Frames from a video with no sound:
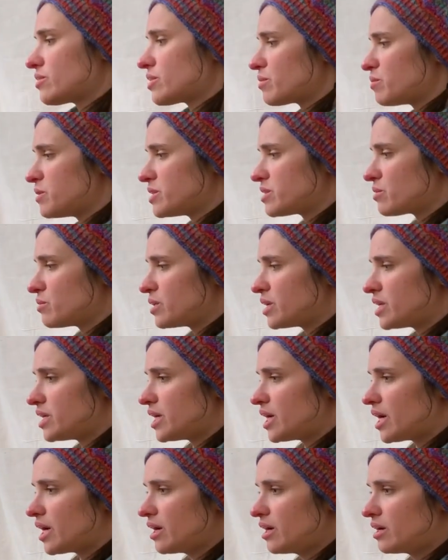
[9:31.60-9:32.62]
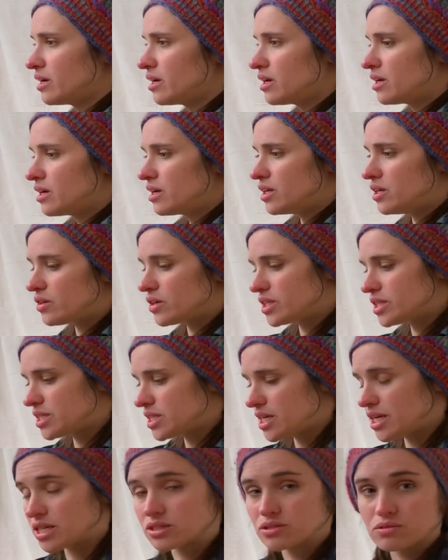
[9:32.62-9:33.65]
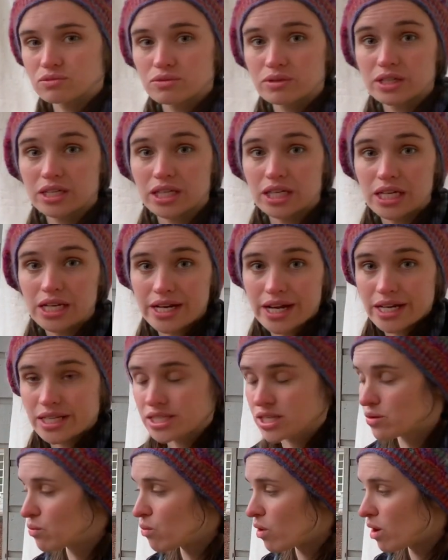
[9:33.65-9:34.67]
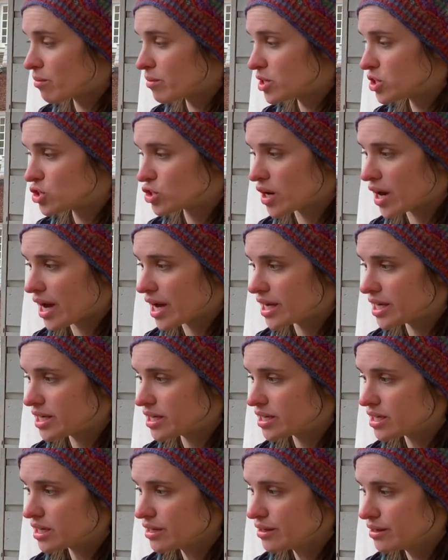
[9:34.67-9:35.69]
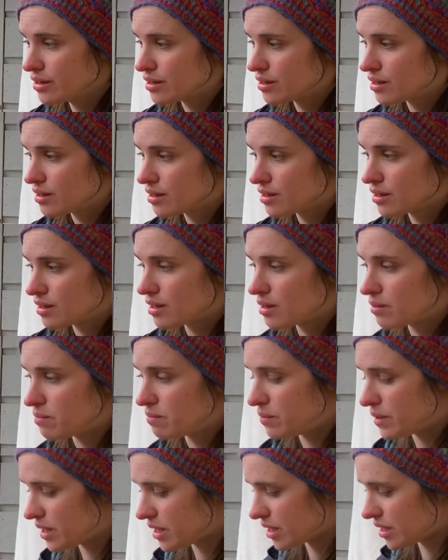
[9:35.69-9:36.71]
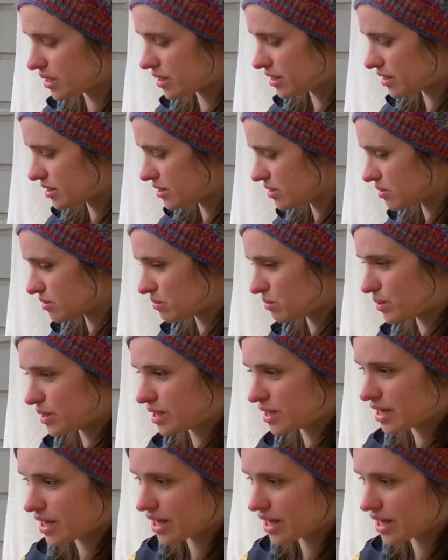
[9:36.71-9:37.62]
with a piece of wood here. You can see it's really nice and warm and dry here because we